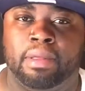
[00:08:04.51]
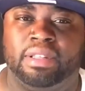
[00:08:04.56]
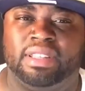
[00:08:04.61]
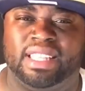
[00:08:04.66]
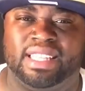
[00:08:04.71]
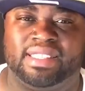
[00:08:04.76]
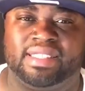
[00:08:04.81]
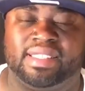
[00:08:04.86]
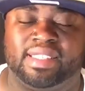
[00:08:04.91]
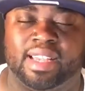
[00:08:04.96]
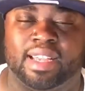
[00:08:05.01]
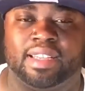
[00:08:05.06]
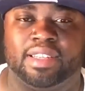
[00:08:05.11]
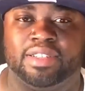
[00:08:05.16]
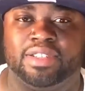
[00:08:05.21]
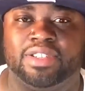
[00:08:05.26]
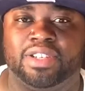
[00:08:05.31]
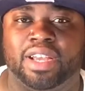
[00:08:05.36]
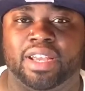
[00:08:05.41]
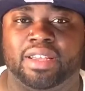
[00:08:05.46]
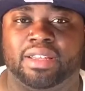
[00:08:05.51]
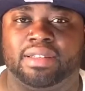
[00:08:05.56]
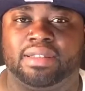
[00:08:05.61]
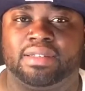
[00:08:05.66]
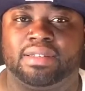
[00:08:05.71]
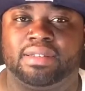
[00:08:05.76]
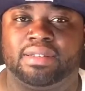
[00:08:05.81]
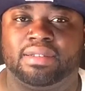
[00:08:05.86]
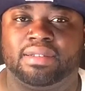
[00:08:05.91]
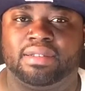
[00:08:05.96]
That second
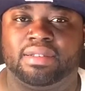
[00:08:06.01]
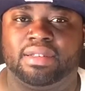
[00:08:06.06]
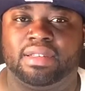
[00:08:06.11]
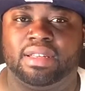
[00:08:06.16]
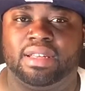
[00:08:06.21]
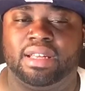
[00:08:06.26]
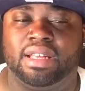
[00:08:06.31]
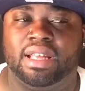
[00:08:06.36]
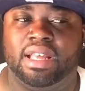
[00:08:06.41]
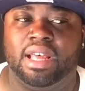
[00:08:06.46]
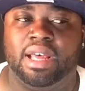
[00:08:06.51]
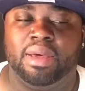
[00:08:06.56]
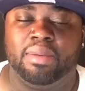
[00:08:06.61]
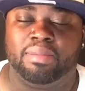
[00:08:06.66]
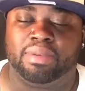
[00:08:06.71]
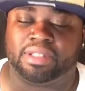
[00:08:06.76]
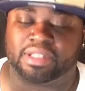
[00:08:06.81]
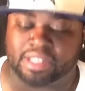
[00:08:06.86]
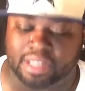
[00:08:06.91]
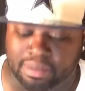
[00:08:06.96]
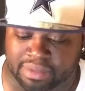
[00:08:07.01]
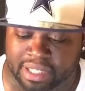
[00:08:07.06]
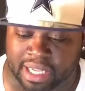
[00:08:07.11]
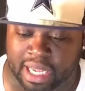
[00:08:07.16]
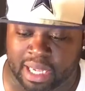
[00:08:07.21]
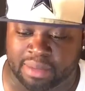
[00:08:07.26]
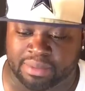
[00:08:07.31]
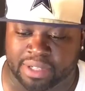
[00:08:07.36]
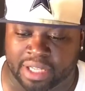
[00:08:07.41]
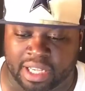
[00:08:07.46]
chance. But
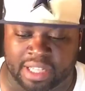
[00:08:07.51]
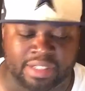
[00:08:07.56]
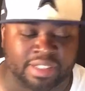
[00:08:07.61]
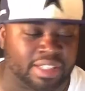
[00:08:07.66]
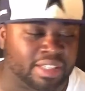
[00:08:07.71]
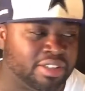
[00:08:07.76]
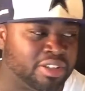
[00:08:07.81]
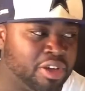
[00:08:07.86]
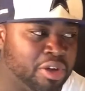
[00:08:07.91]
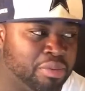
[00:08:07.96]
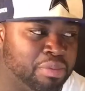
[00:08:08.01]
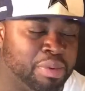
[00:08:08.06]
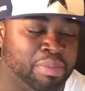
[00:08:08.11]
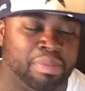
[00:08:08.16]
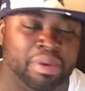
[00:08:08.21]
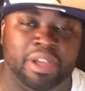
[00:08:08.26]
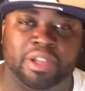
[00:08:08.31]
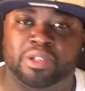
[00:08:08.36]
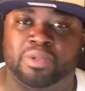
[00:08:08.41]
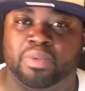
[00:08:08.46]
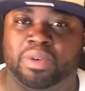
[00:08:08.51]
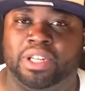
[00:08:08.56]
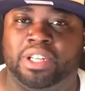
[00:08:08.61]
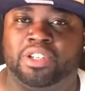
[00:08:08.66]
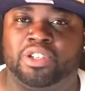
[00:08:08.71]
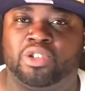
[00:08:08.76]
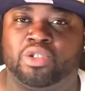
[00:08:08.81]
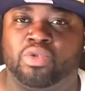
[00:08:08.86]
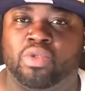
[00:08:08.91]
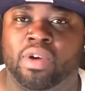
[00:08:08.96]
sometimes us as human beings, we
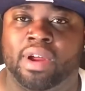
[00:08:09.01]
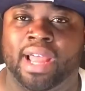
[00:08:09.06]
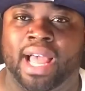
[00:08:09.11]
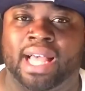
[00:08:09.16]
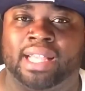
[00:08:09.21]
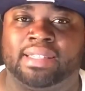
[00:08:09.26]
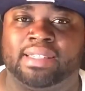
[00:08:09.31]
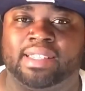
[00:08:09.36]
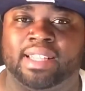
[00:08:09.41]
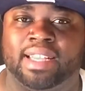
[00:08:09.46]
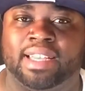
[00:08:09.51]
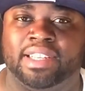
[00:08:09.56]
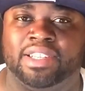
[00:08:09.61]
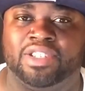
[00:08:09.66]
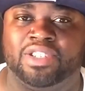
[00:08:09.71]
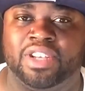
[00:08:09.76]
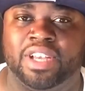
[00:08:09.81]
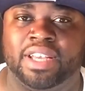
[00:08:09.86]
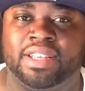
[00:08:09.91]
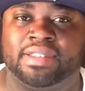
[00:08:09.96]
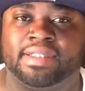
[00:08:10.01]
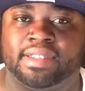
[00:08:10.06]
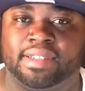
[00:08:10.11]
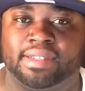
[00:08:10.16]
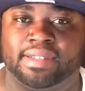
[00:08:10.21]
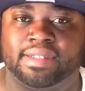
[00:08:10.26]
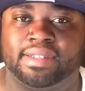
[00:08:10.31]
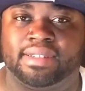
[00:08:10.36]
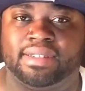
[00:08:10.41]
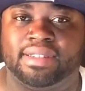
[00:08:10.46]
destroy our second
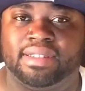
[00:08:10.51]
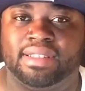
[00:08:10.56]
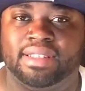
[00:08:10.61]
chances